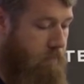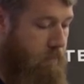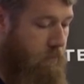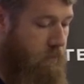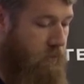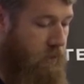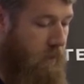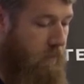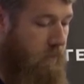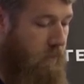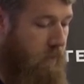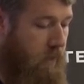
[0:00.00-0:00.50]

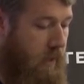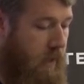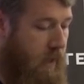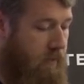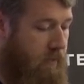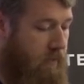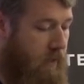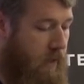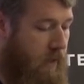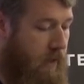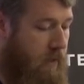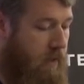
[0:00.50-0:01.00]

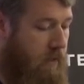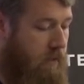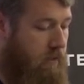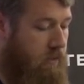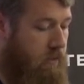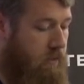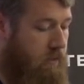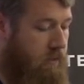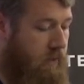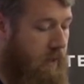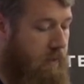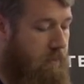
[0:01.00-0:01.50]
subclassed
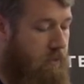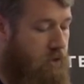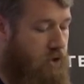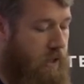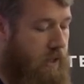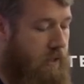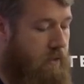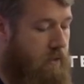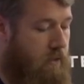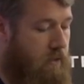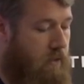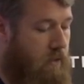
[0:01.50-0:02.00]
hierarchical state
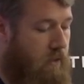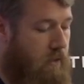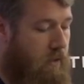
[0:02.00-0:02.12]
machine.